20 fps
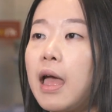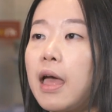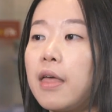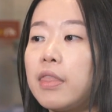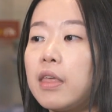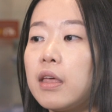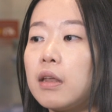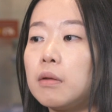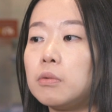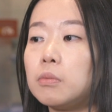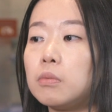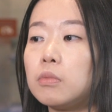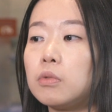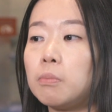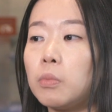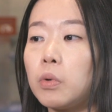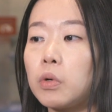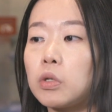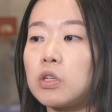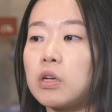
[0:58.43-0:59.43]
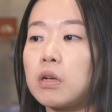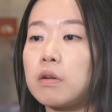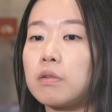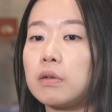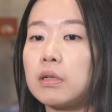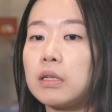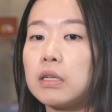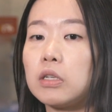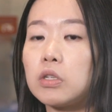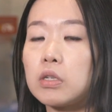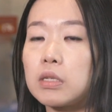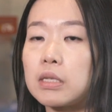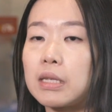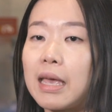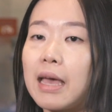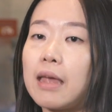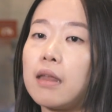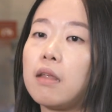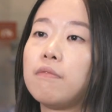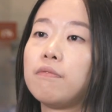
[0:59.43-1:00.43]
And then more generally, just
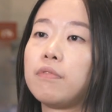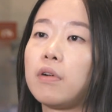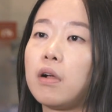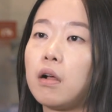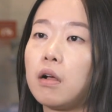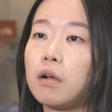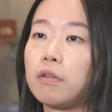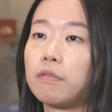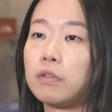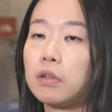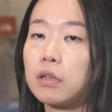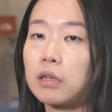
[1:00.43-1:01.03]
get involved,